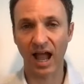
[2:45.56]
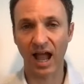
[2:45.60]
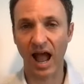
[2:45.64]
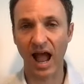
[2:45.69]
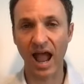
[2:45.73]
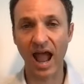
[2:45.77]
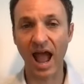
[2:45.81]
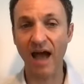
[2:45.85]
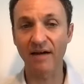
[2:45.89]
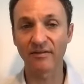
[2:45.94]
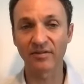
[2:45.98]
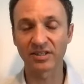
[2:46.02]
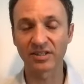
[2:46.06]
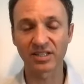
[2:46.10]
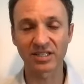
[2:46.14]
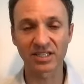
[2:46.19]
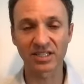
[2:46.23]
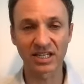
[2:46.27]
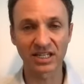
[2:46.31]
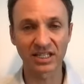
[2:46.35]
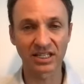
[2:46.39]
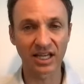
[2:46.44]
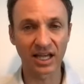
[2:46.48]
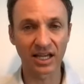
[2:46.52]
I haven't
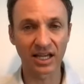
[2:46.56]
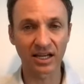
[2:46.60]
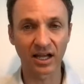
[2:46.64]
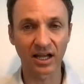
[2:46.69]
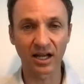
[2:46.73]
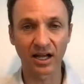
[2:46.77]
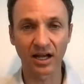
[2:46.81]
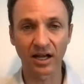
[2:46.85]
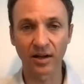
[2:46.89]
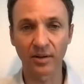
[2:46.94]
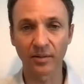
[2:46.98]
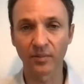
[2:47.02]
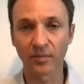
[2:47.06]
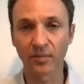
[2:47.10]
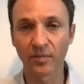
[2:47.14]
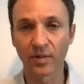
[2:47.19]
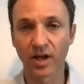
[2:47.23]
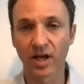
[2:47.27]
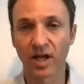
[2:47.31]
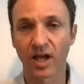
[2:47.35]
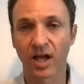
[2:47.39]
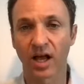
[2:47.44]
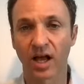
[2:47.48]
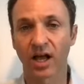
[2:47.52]
seen yet
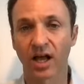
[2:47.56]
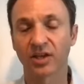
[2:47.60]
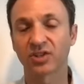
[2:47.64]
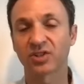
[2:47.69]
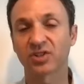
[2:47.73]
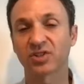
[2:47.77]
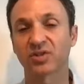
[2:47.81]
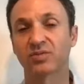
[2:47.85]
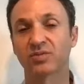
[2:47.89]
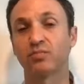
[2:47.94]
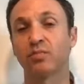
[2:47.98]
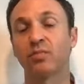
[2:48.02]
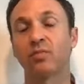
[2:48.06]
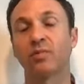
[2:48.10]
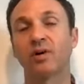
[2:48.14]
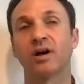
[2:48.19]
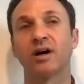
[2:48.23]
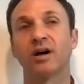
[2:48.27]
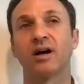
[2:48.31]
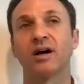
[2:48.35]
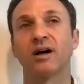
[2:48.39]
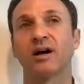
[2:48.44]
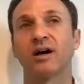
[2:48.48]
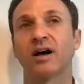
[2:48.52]
a
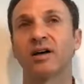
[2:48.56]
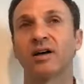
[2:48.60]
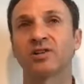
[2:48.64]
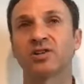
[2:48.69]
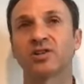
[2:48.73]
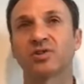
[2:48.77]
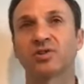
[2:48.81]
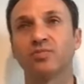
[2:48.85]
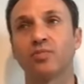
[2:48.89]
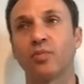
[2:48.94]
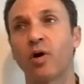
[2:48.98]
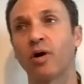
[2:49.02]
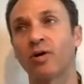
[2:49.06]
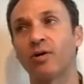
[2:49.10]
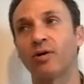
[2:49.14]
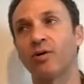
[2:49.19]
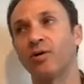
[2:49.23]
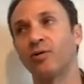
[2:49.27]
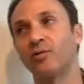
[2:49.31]
smart